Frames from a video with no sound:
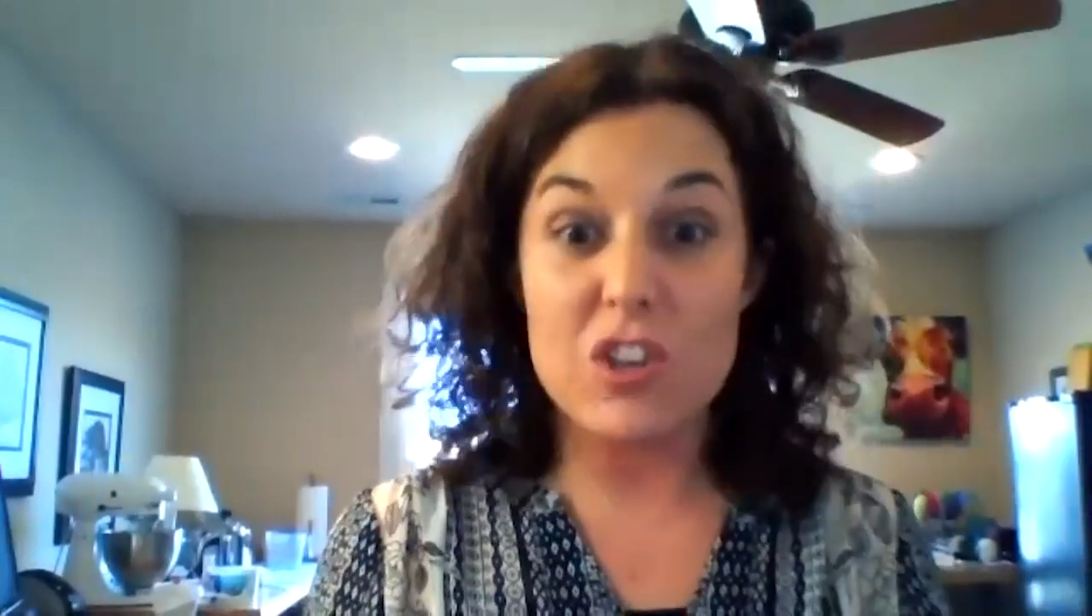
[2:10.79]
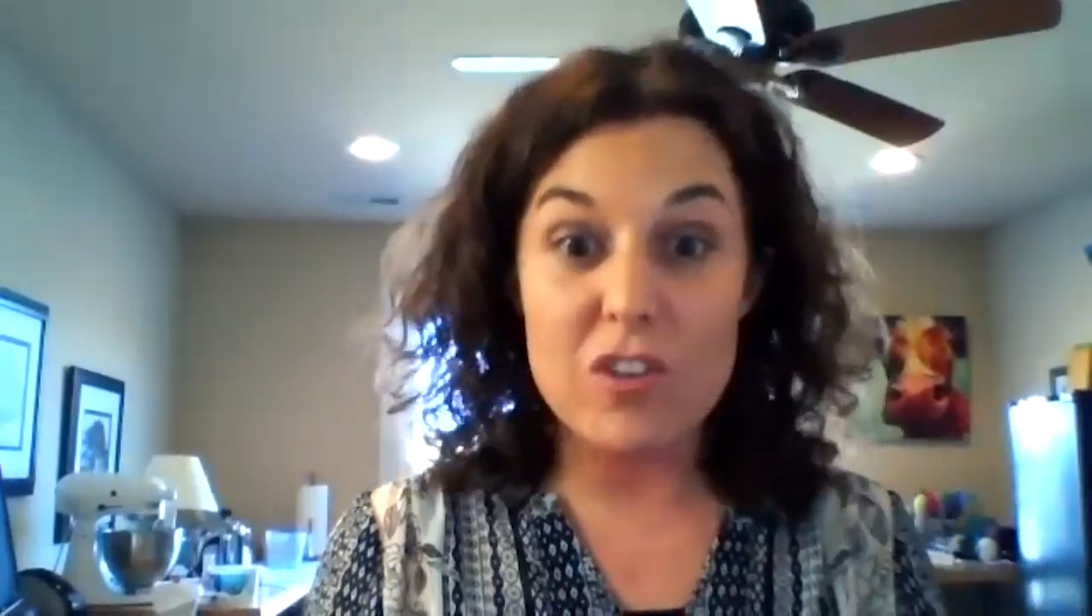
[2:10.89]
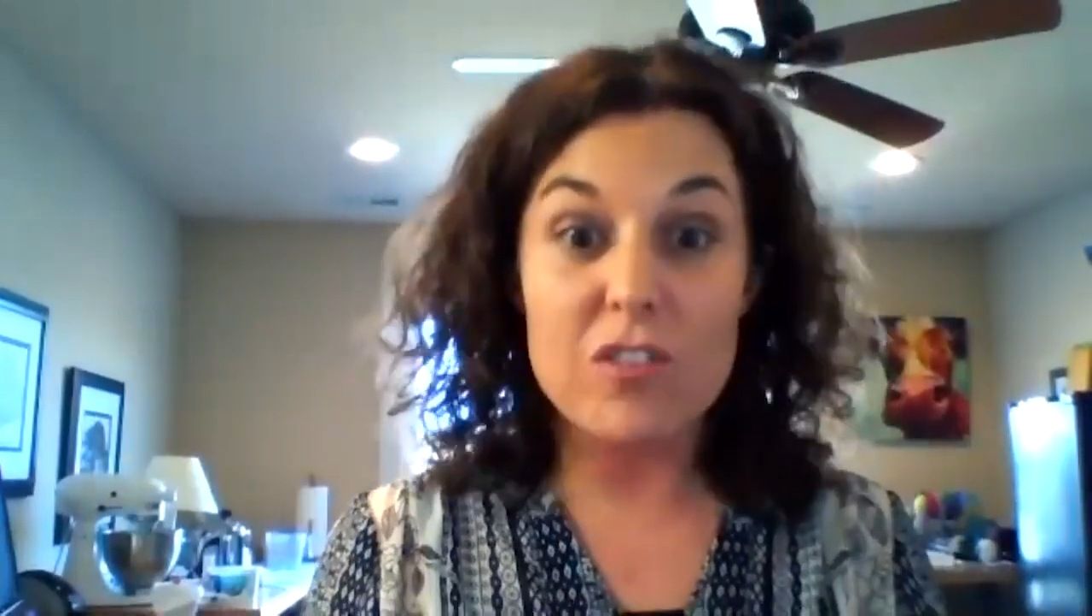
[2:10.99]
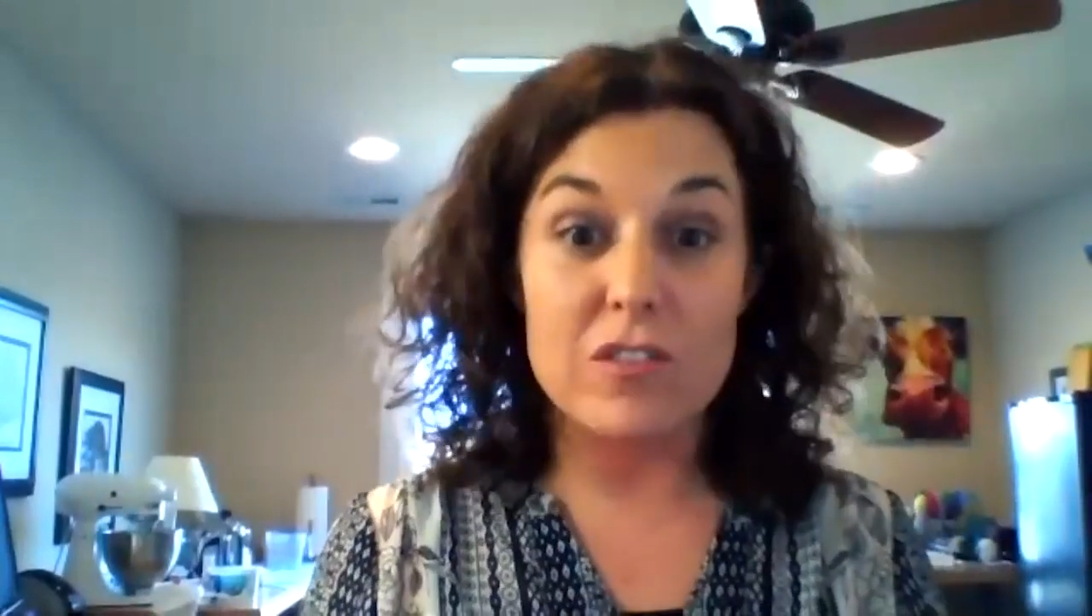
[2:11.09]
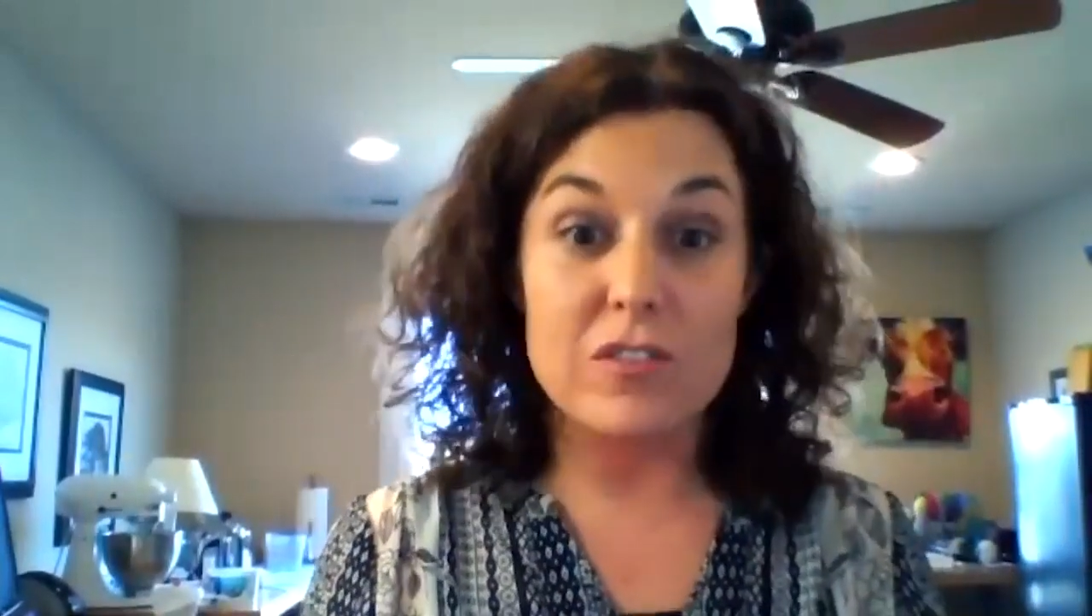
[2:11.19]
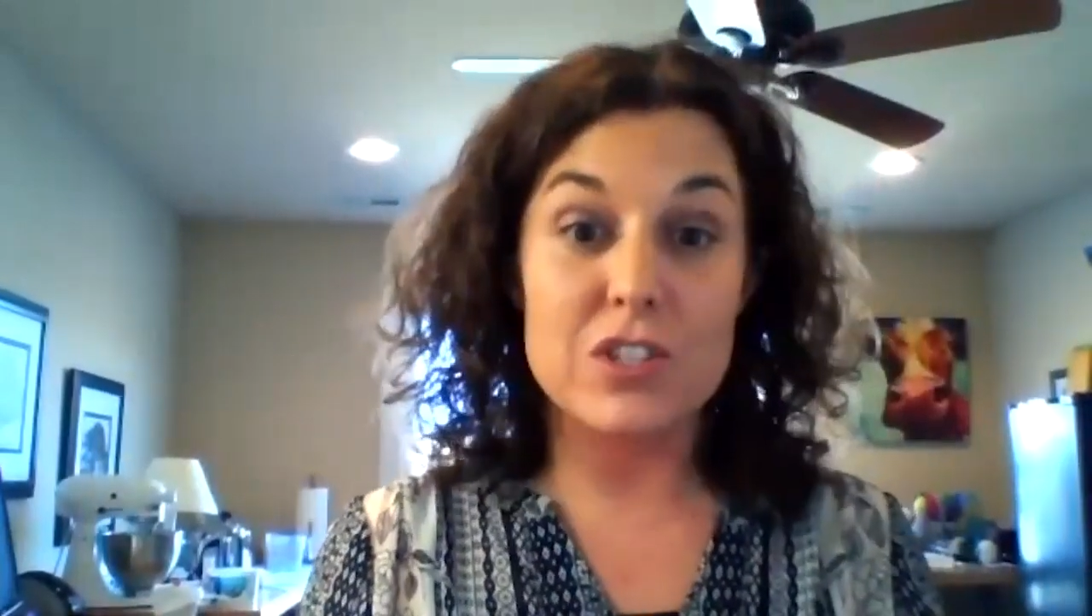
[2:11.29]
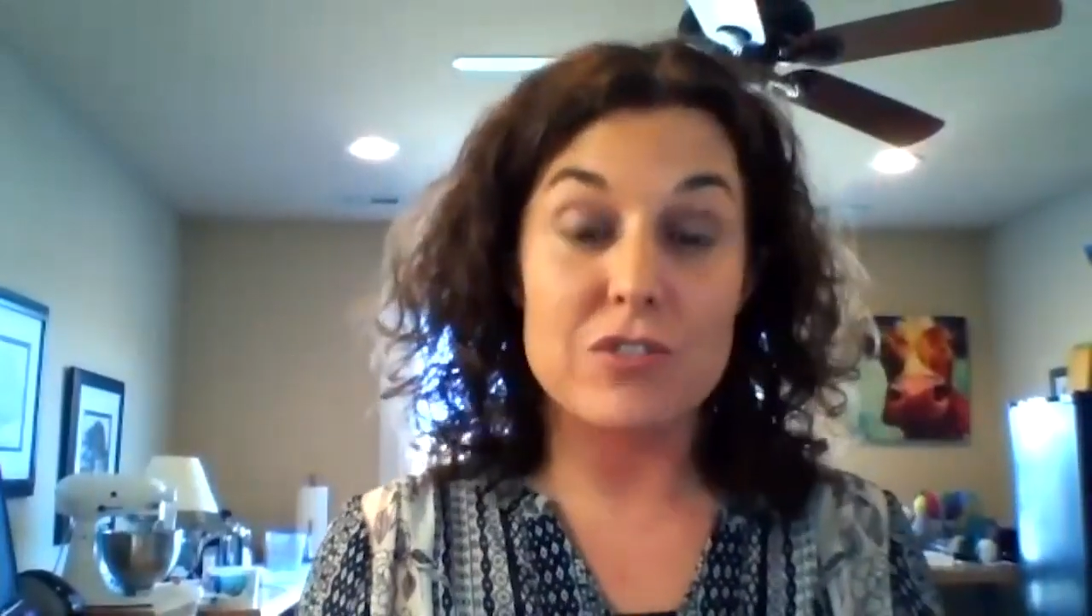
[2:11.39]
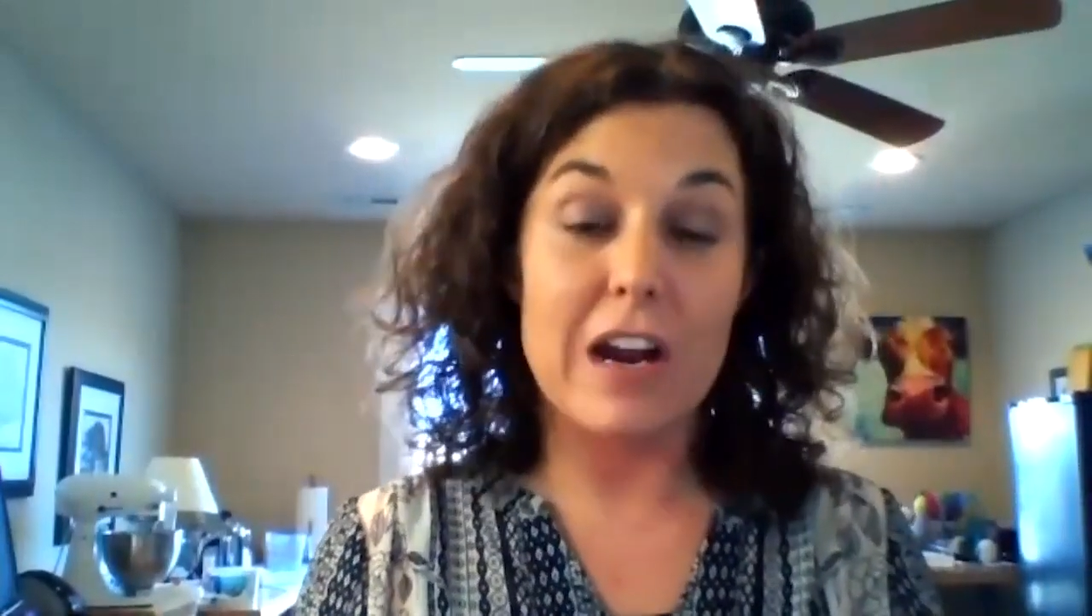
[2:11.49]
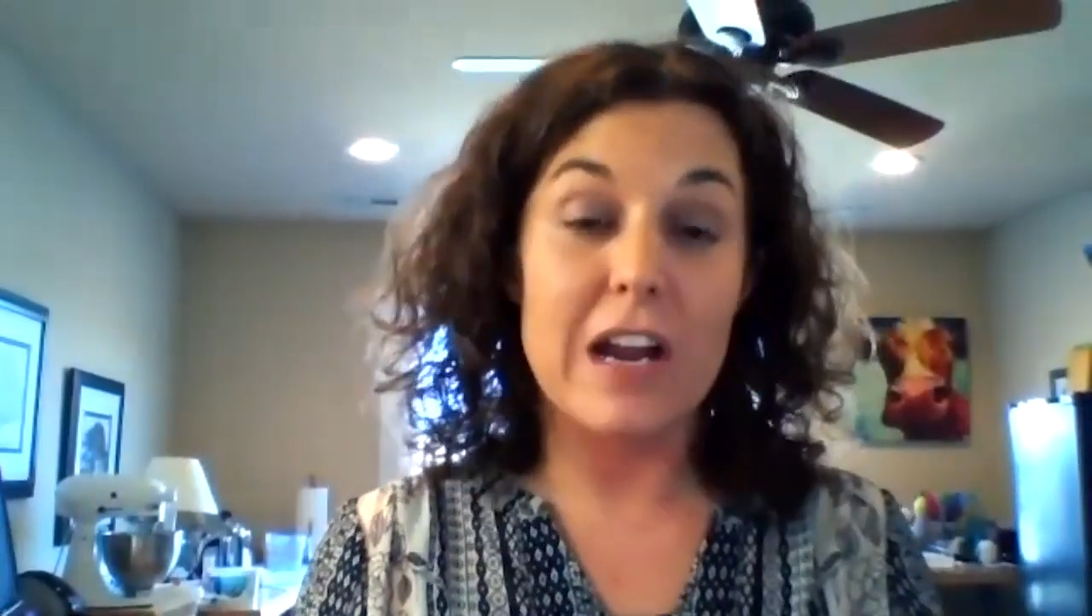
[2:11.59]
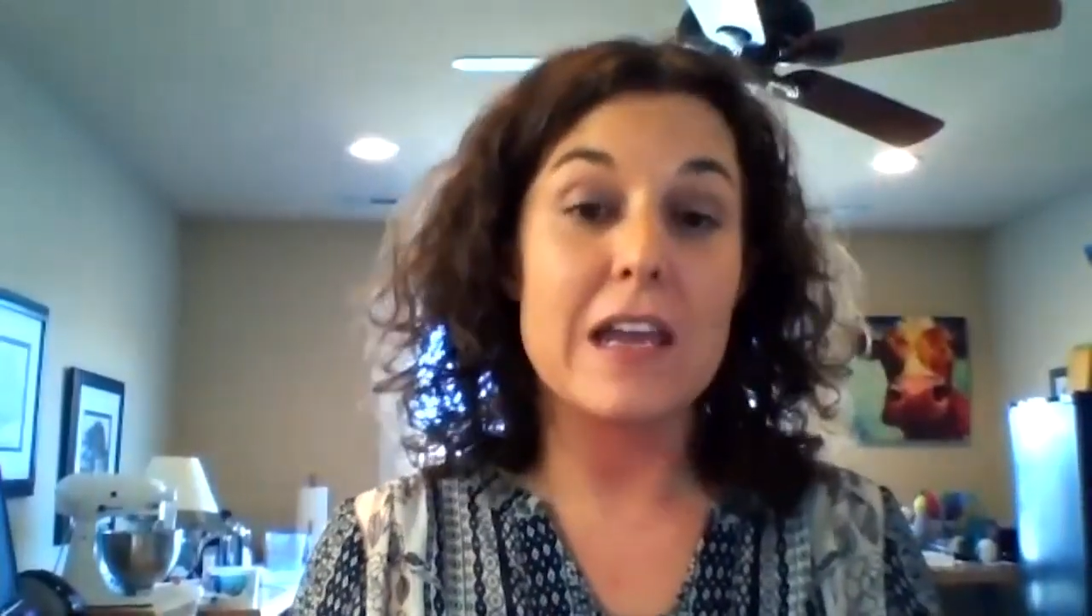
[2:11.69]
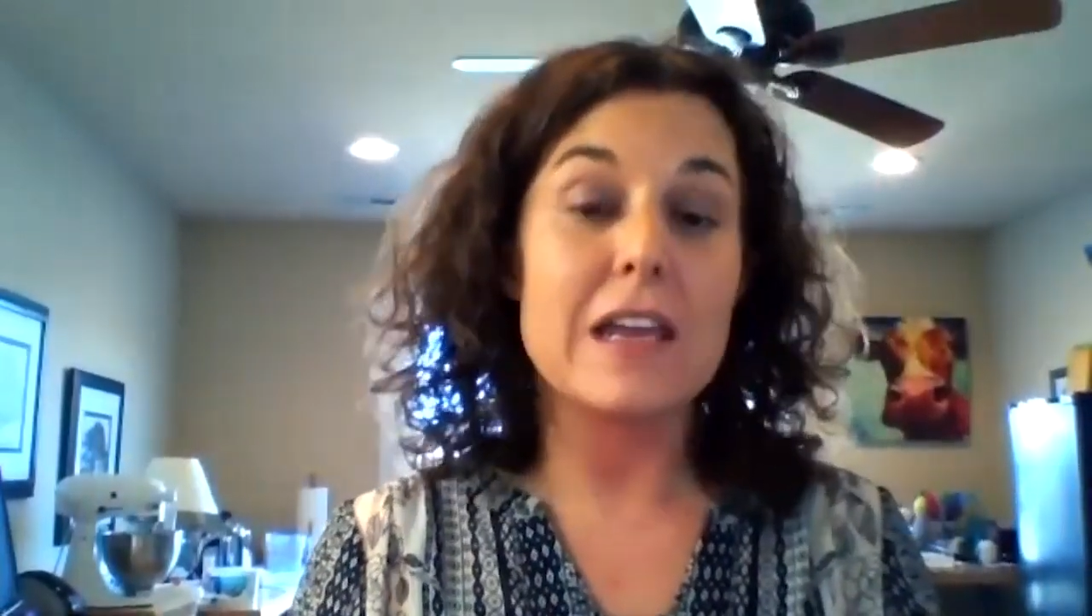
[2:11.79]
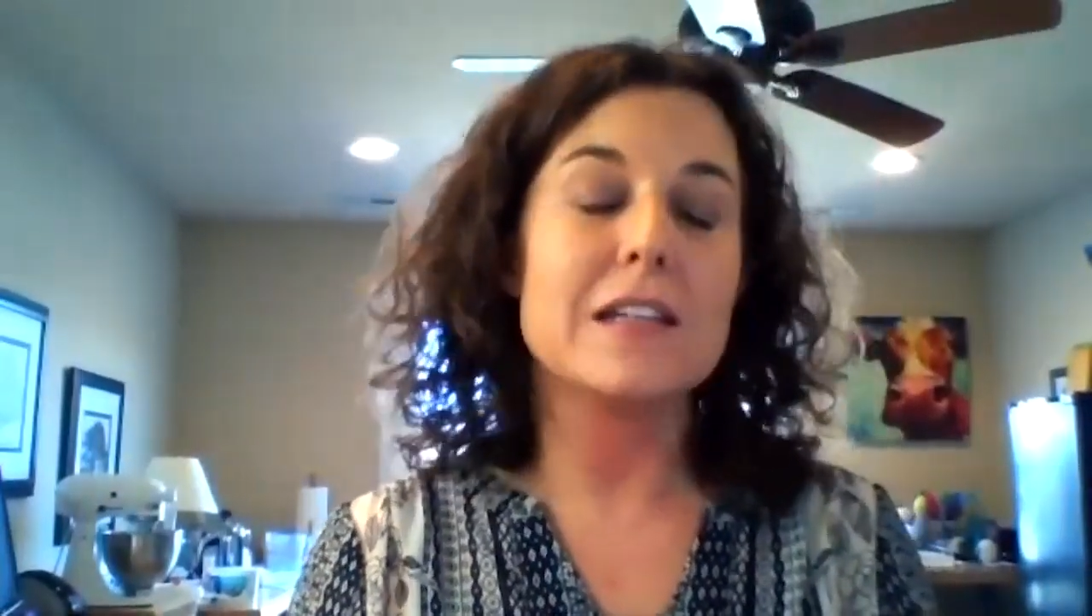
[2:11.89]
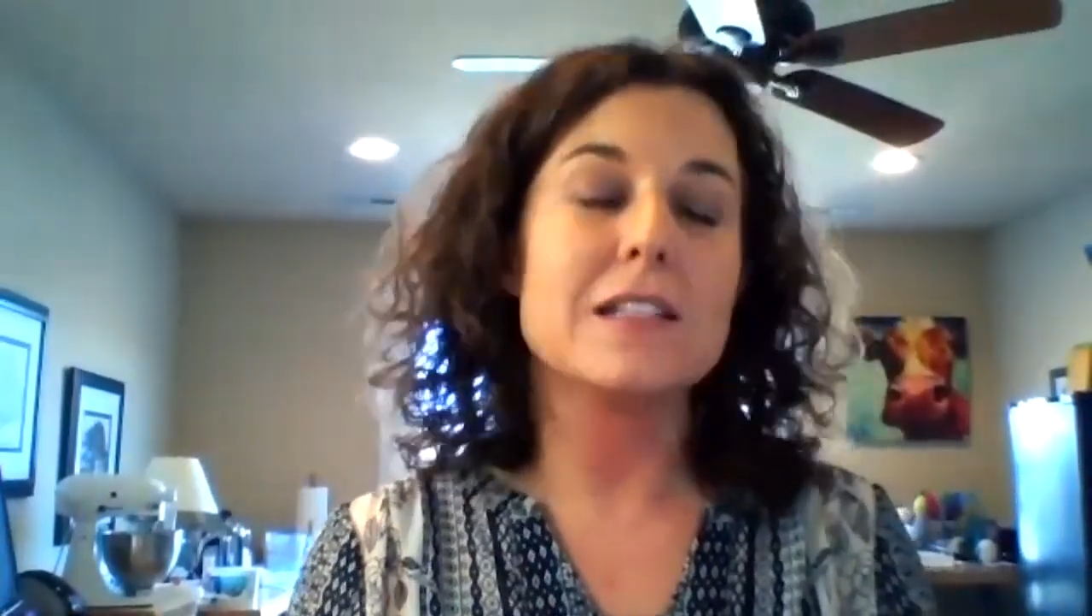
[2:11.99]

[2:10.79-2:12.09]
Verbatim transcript: huge, right?